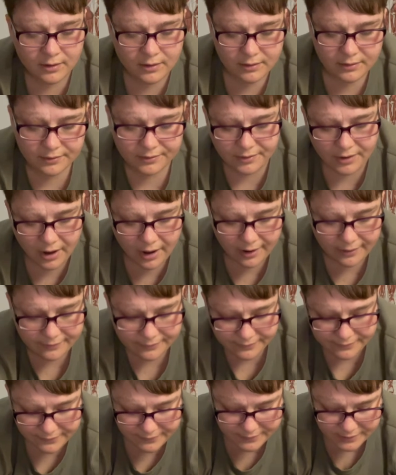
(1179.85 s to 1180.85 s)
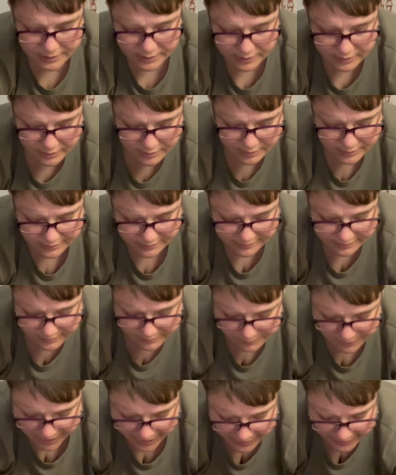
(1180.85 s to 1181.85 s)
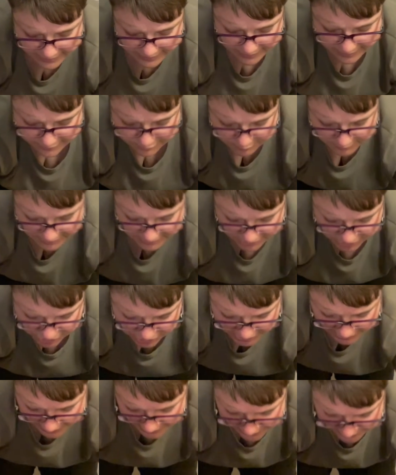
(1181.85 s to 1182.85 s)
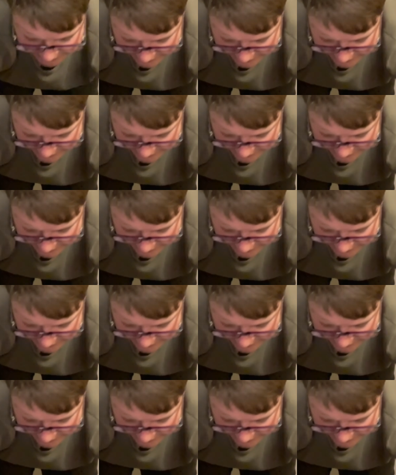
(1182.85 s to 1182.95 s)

Soft spine as we shake